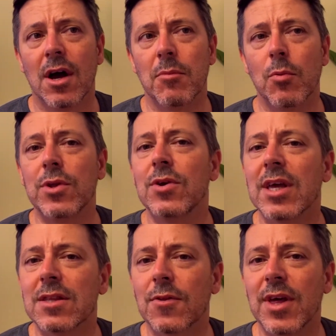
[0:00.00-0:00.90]
But when you
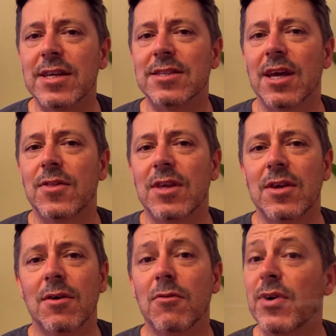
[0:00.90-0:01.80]
get to things like
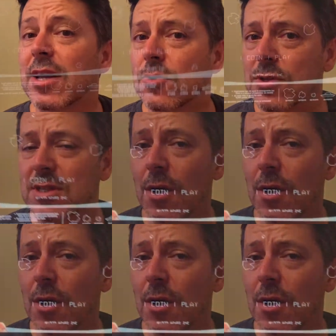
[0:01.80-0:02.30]
the vector style